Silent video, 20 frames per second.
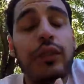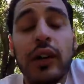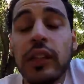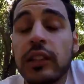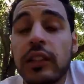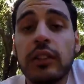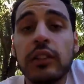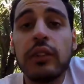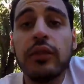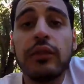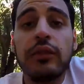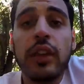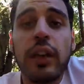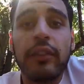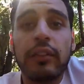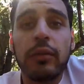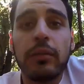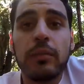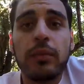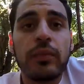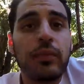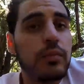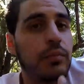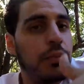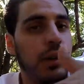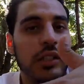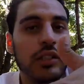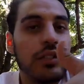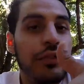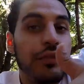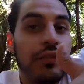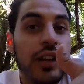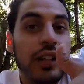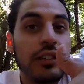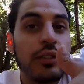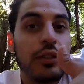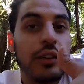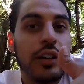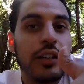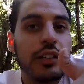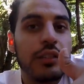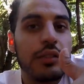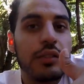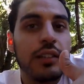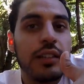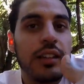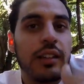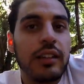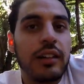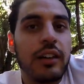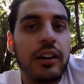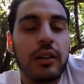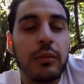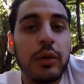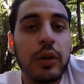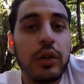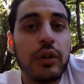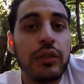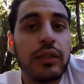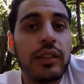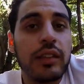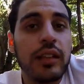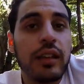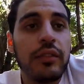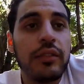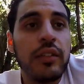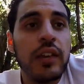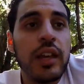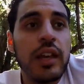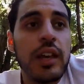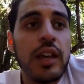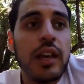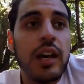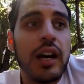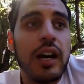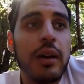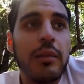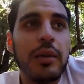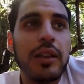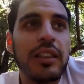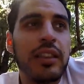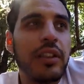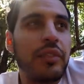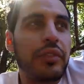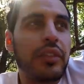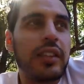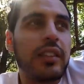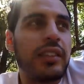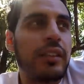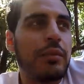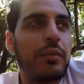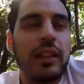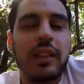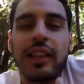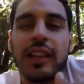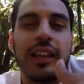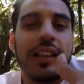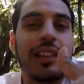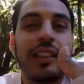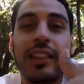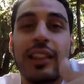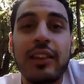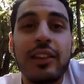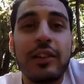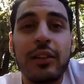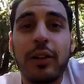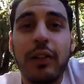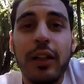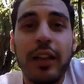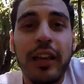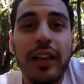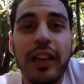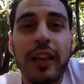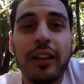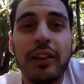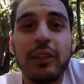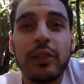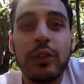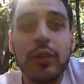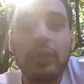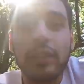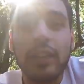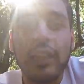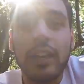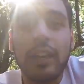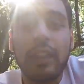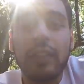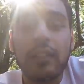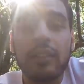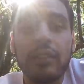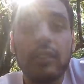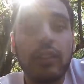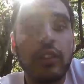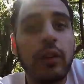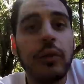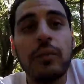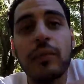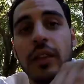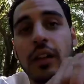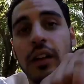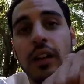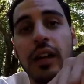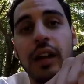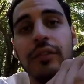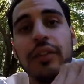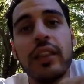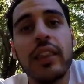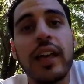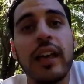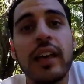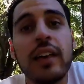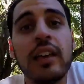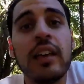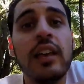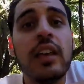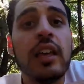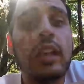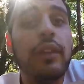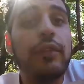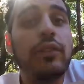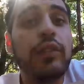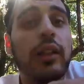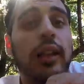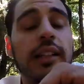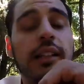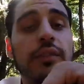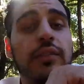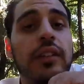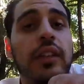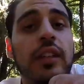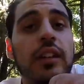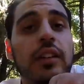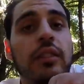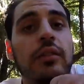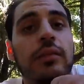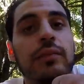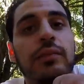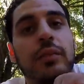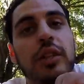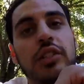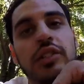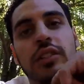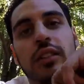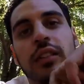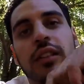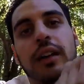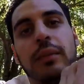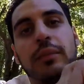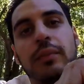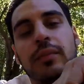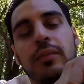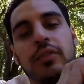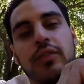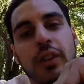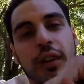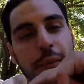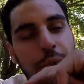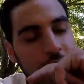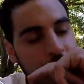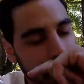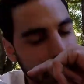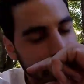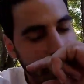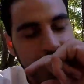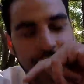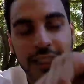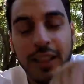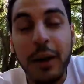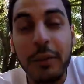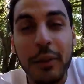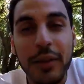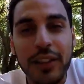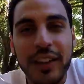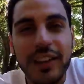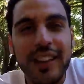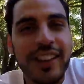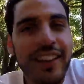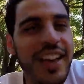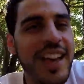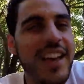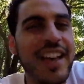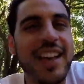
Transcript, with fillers: fun to do if you have a bunch of friends who are interested in automotive stuff. Um, and definitely something like that you can all hang out and do together. So I'll cover that. If you liked the video, make sure to lop, drop a like, lop a like,